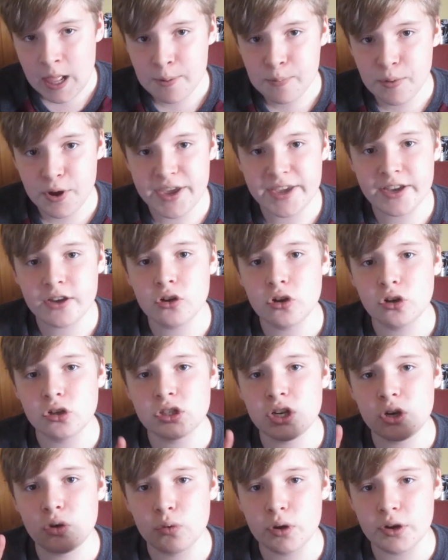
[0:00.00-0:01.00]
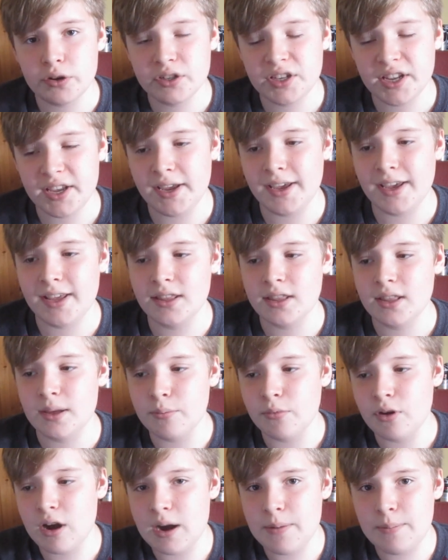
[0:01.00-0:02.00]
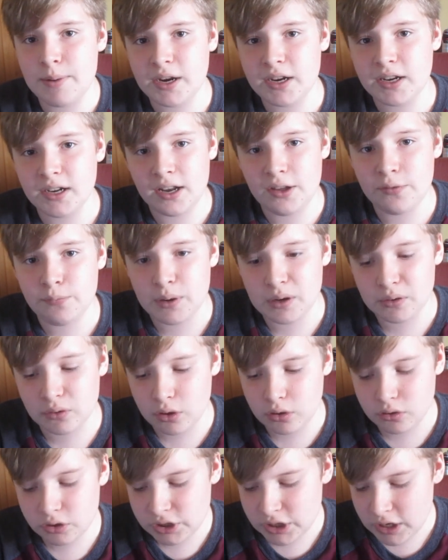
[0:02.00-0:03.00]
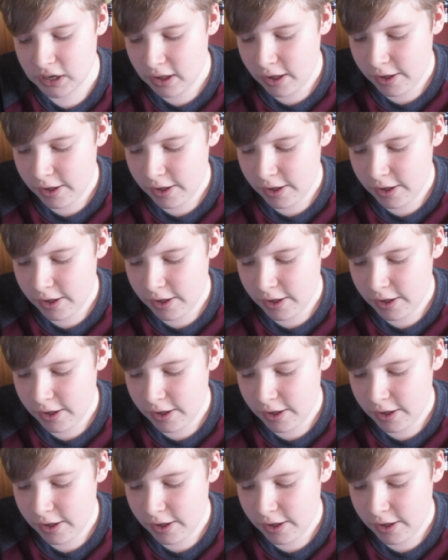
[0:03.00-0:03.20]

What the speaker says: but he can also rotate in them right back and left back roles.